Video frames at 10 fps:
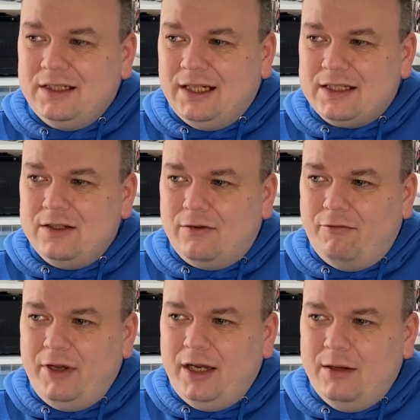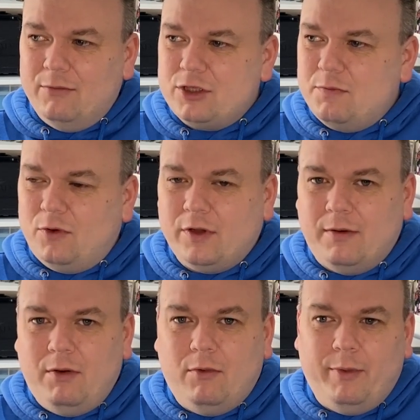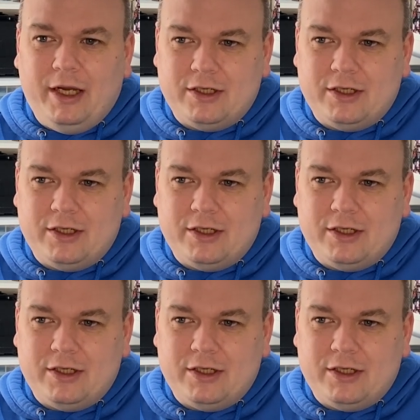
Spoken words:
that's not really much more than minimum wage.